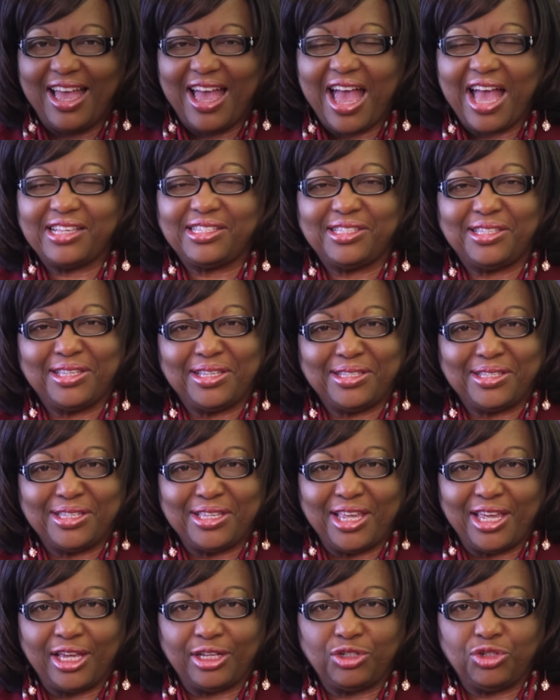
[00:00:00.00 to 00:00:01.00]
As this
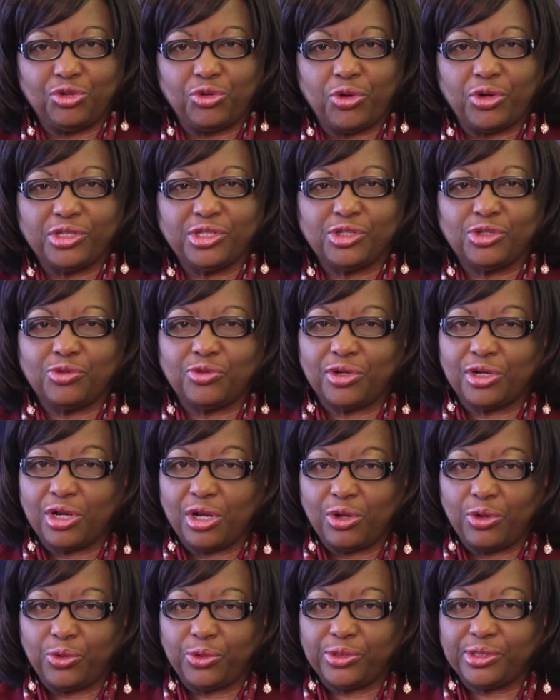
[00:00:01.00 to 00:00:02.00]
year draws to a
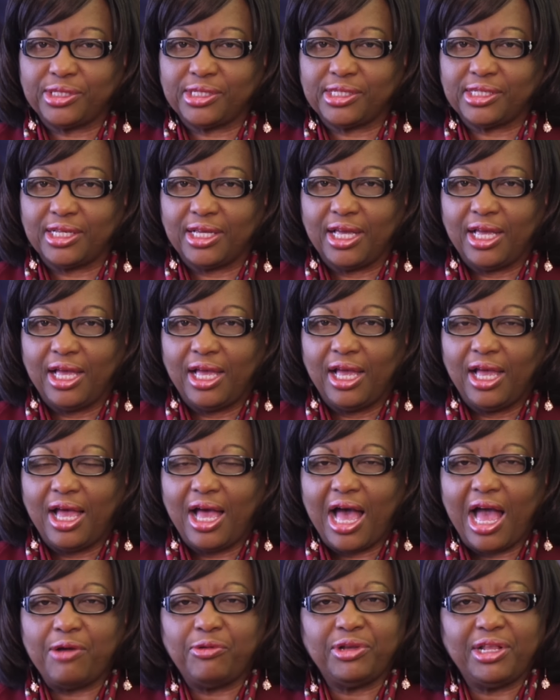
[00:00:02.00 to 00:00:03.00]
close,
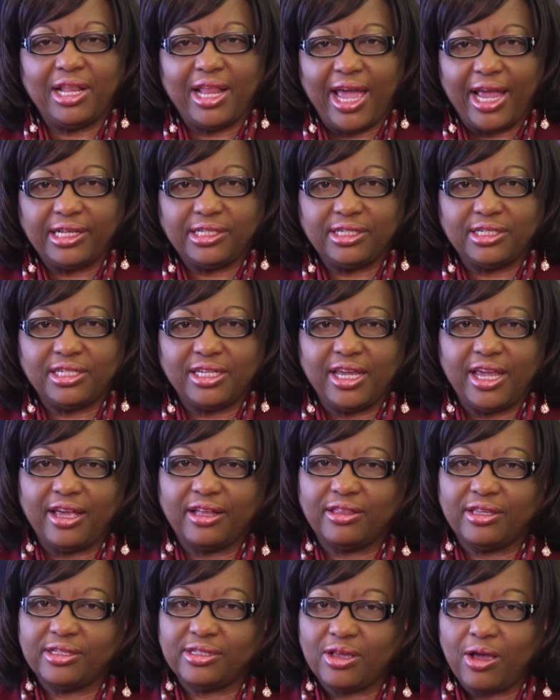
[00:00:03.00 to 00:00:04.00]
I would like to
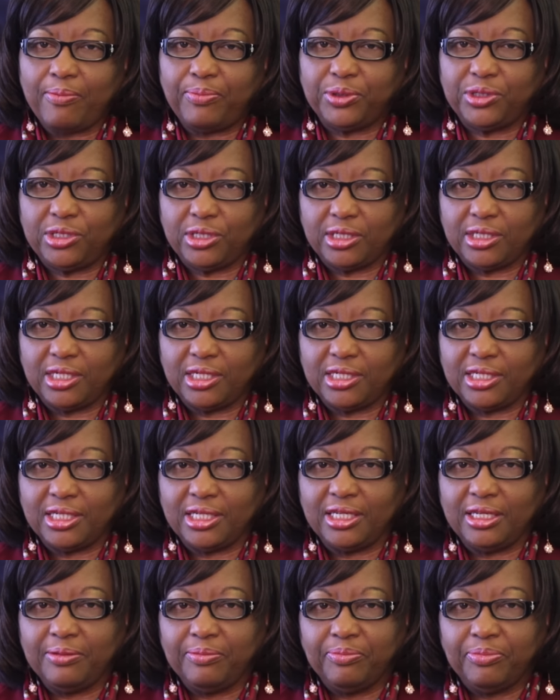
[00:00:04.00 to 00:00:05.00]
take this
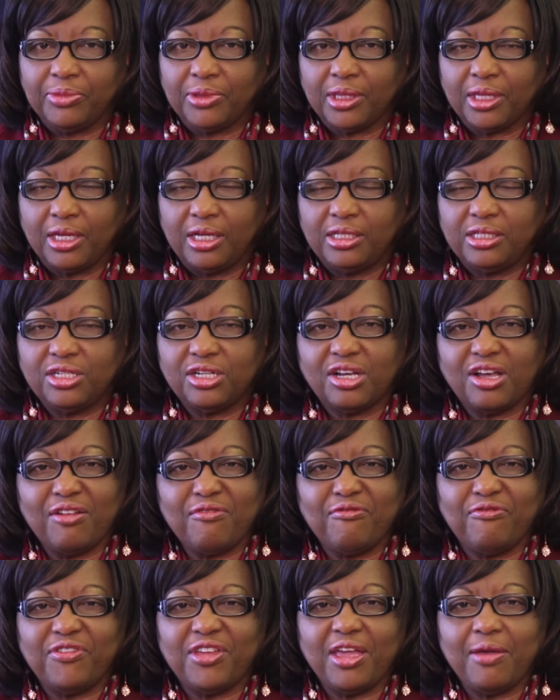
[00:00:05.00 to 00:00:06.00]
opportunity to
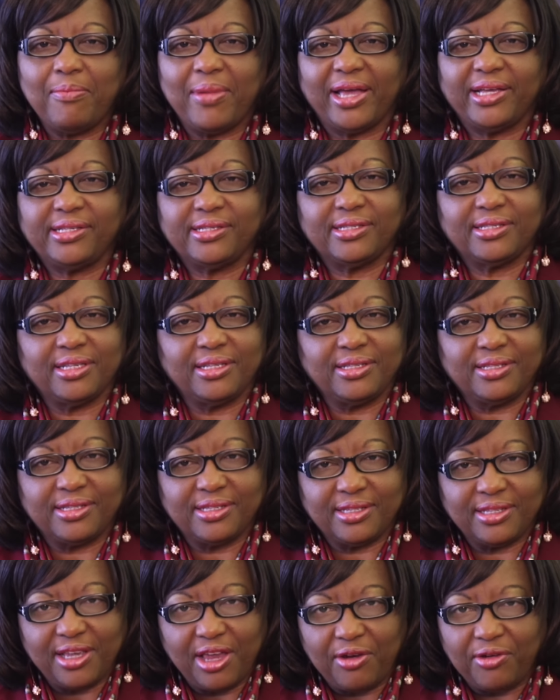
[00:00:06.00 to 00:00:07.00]
convey my
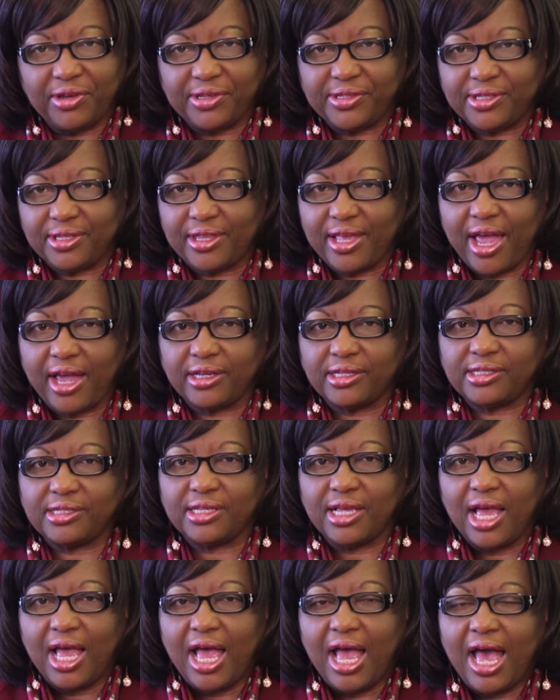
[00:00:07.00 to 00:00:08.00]
sincerest thanks
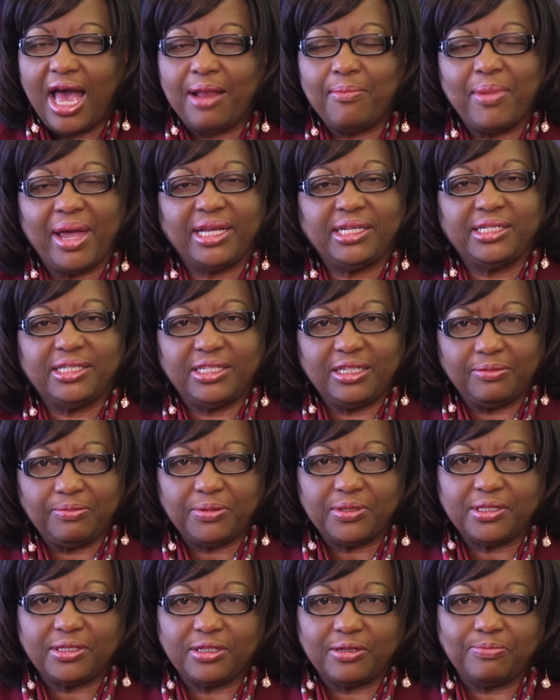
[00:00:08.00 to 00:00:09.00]
and my
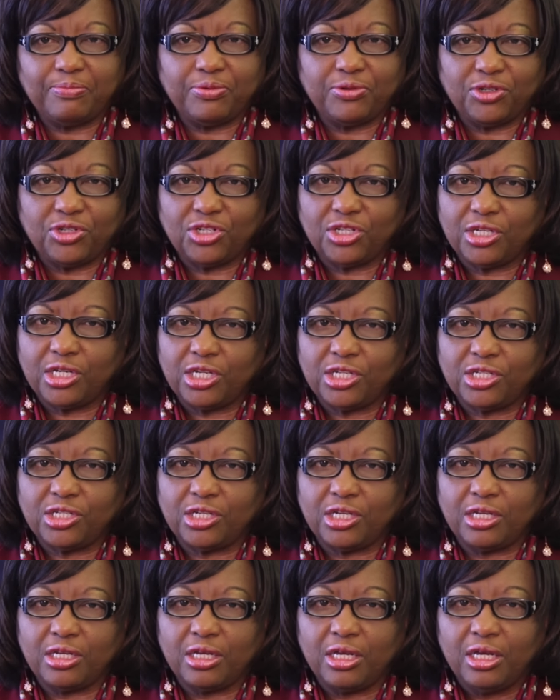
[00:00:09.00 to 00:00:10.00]
deepest
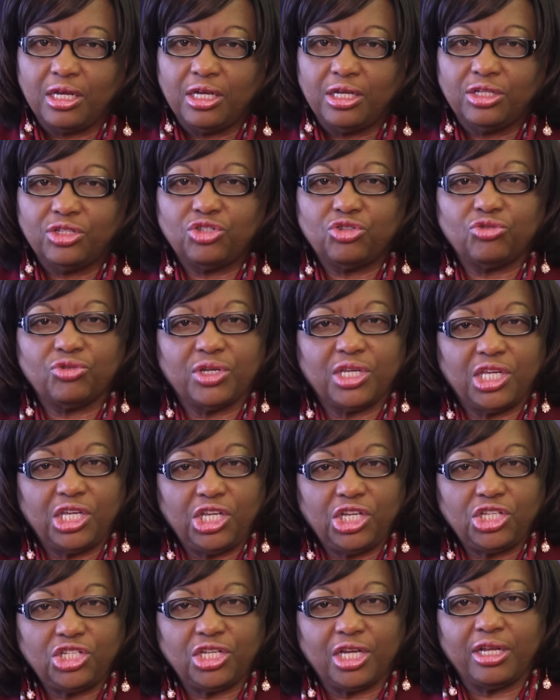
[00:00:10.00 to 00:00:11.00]
appreciation to
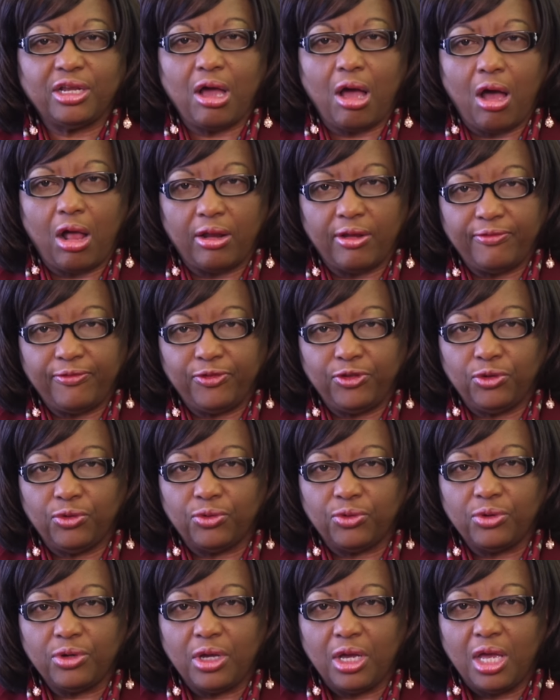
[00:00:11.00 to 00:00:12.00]
each and all of
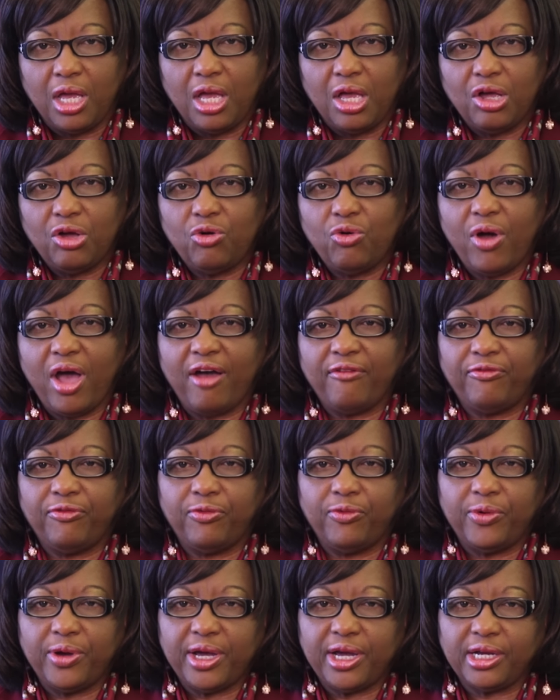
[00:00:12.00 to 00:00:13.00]
you who have
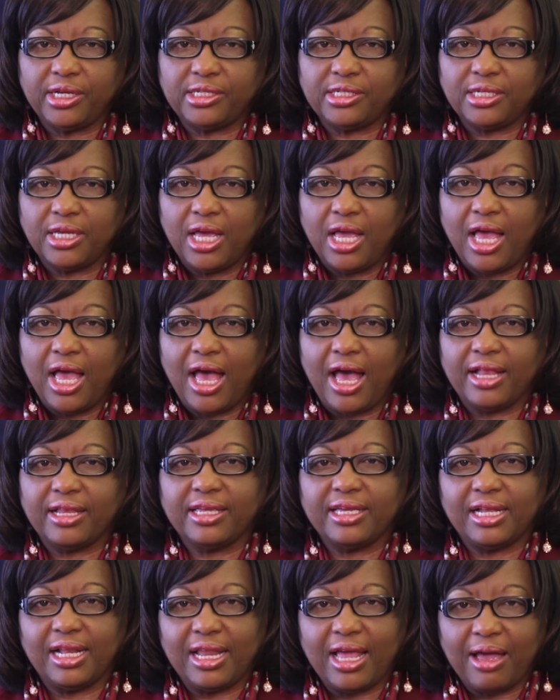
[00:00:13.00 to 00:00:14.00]
worked
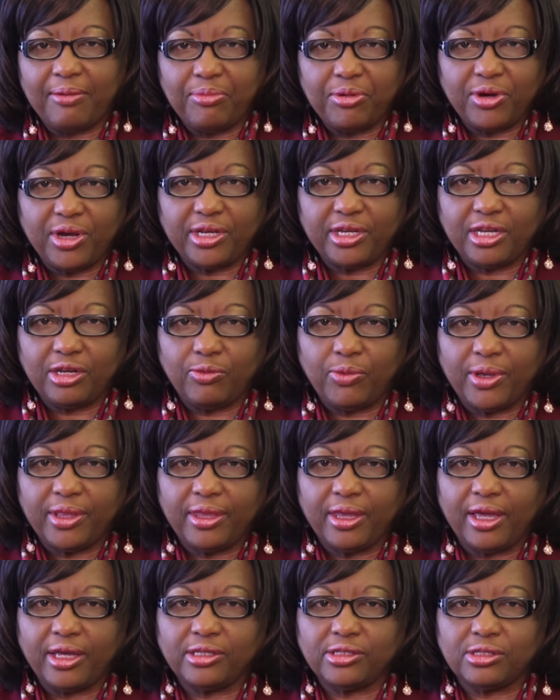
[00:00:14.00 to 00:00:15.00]
and collaborated
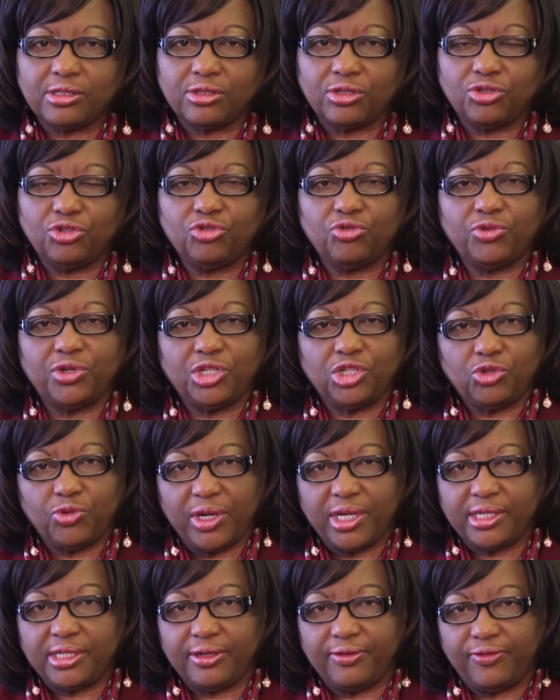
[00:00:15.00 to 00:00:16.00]
with us during
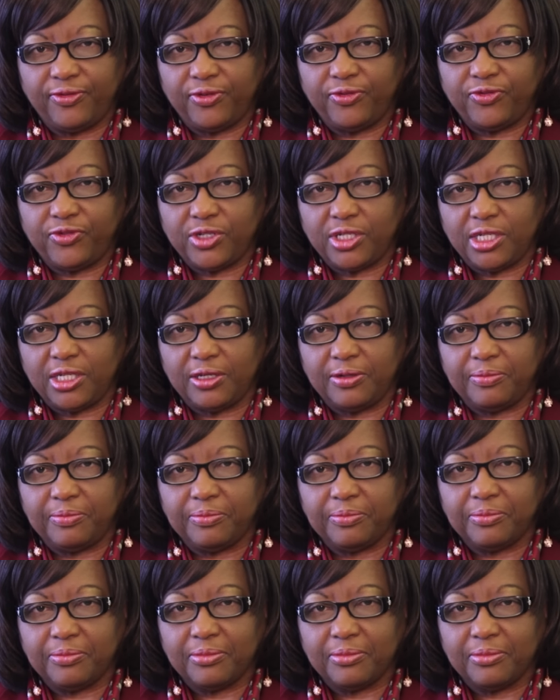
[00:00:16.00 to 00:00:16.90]
2015.